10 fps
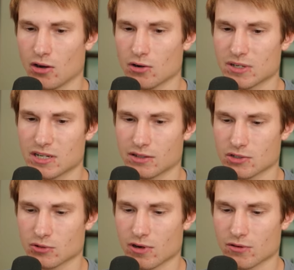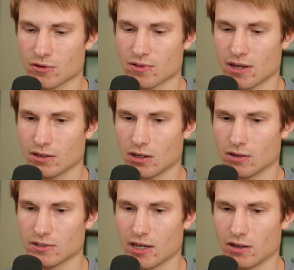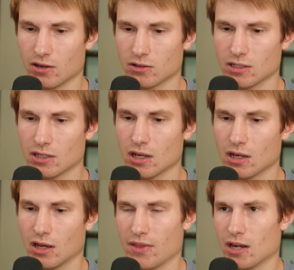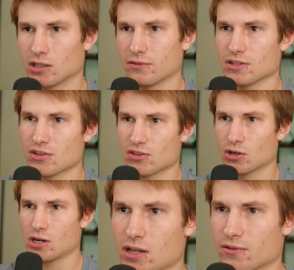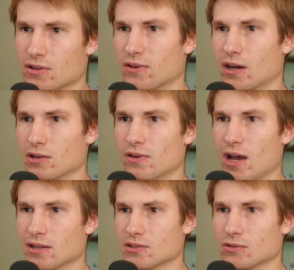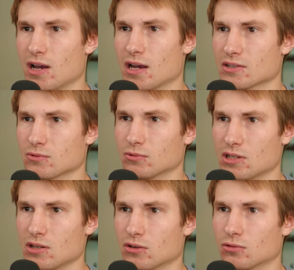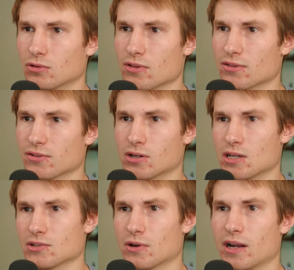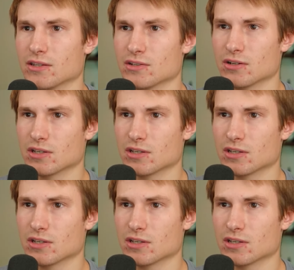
take the square root then of 900, and that'll give us 30 for the value of x. So x would equal 30. So our answer there is going to be